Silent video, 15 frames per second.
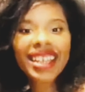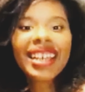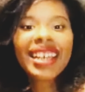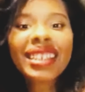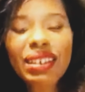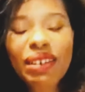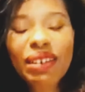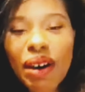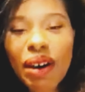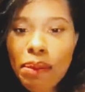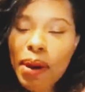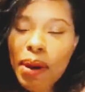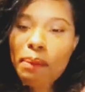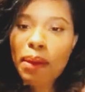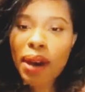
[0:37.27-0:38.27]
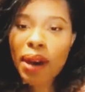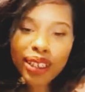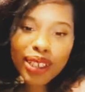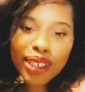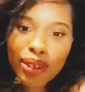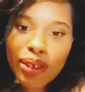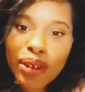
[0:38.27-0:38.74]
So I'm a
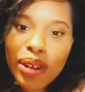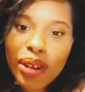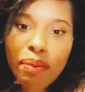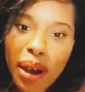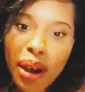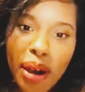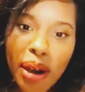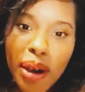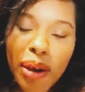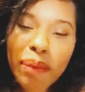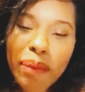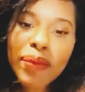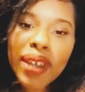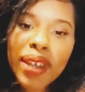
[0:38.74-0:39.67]
Montessori mom.